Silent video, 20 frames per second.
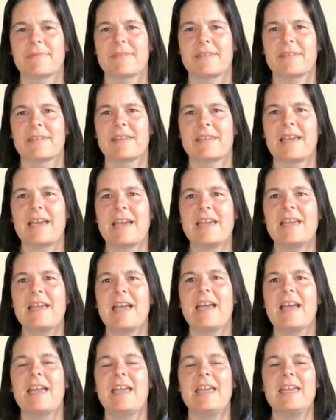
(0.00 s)
Okay.
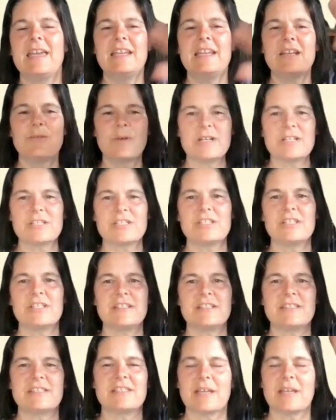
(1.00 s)
Any
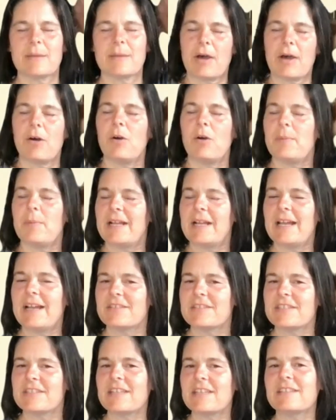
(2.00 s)
questions about open
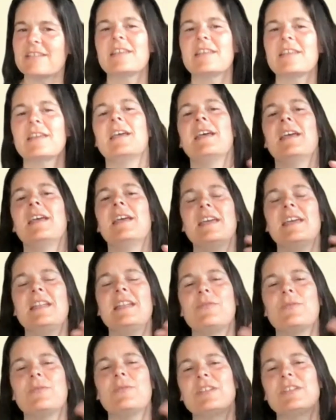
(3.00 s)
houses? Any
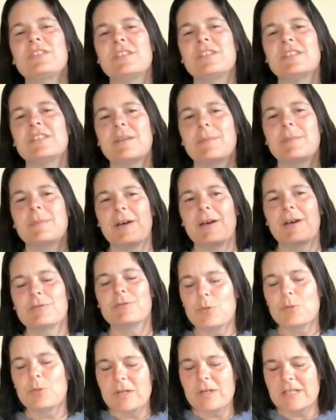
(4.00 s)
questions about
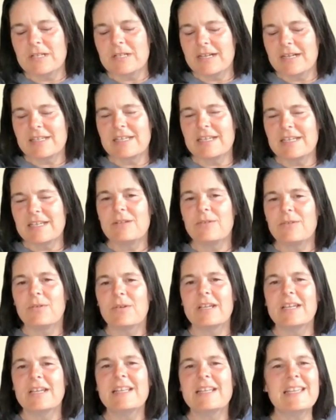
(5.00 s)
door knocking or
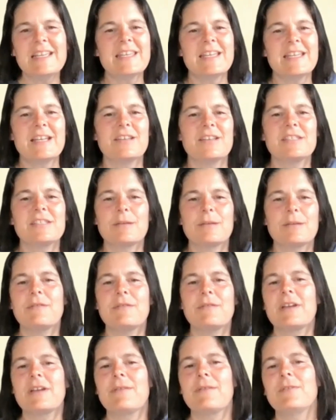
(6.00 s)
anything else that we've
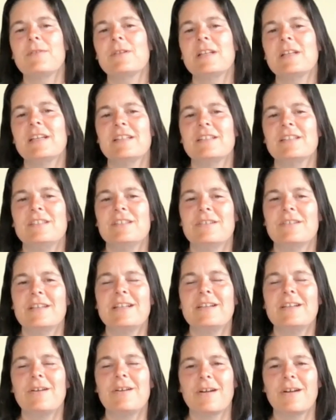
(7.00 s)
covered during
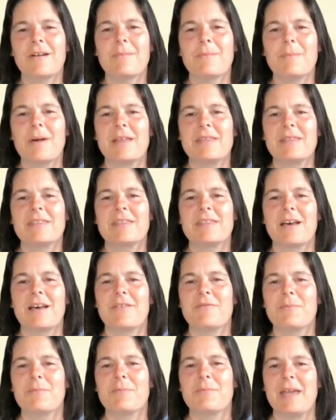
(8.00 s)
our month of
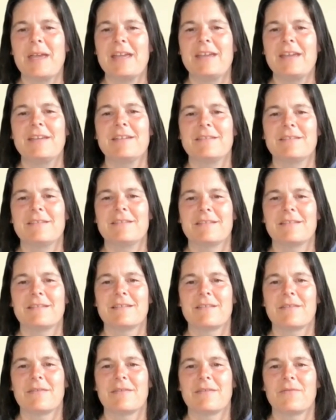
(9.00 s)
May
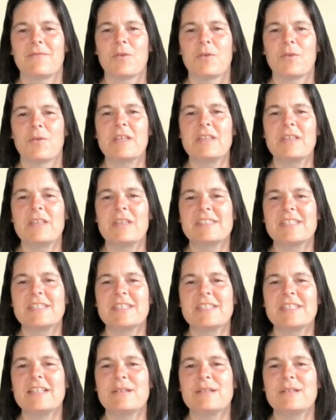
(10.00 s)
for real
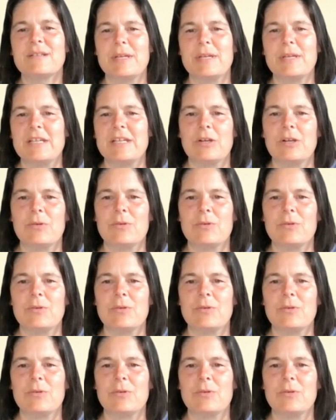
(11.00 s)
estate bingo?